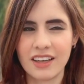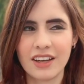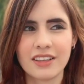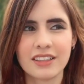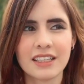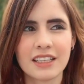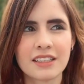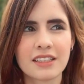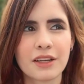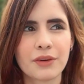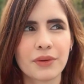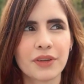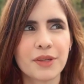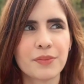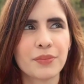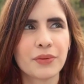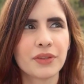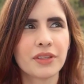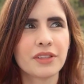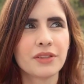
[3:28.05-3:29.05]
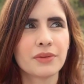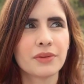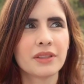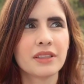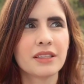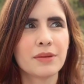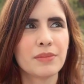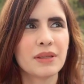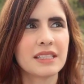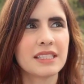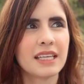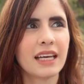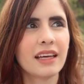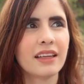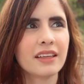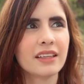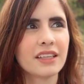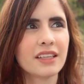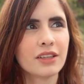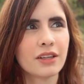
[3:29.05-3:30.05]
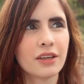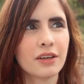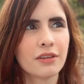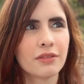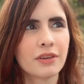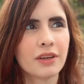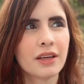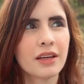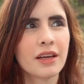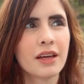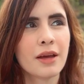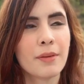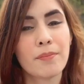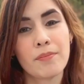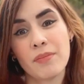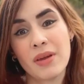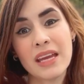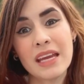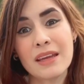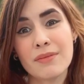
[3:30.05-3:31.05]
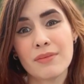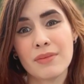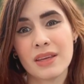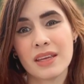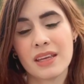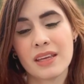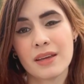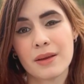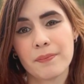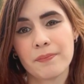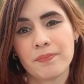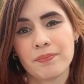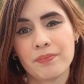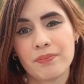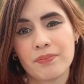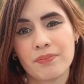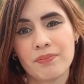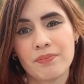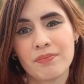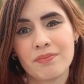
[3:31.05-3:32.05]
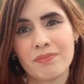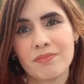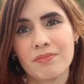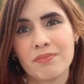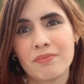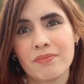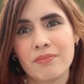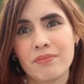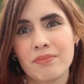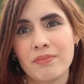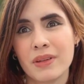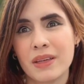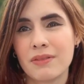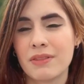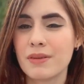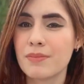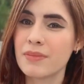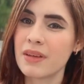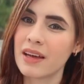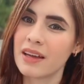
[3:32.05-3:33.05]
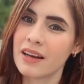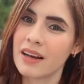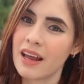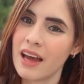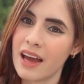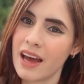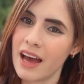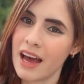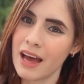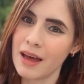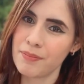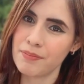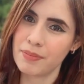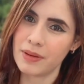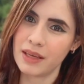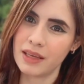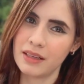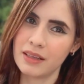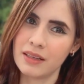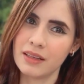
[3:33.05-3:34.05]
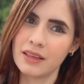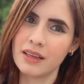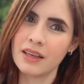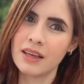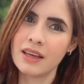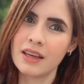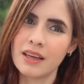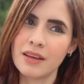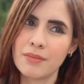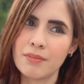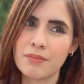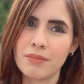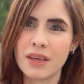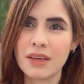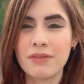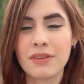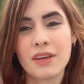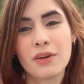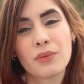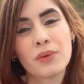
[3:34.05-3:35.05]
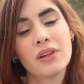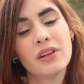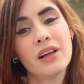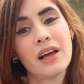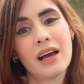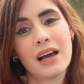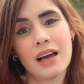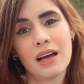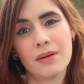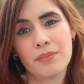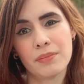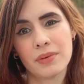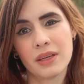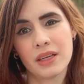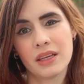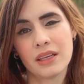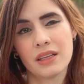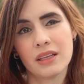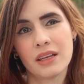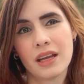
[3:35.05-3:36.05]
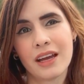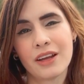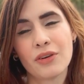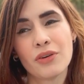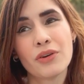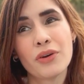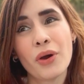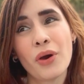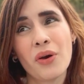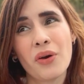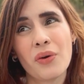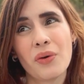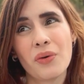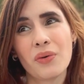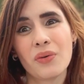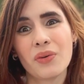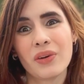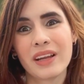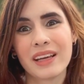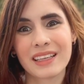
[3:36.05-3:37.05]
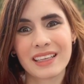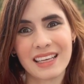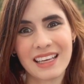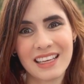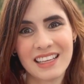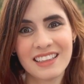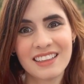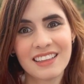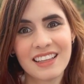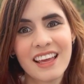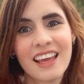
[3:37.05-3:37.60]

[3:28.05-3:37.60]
That's already putting you in the mentality of maybe it might not happen, maybe it will happen, I don't know. Like in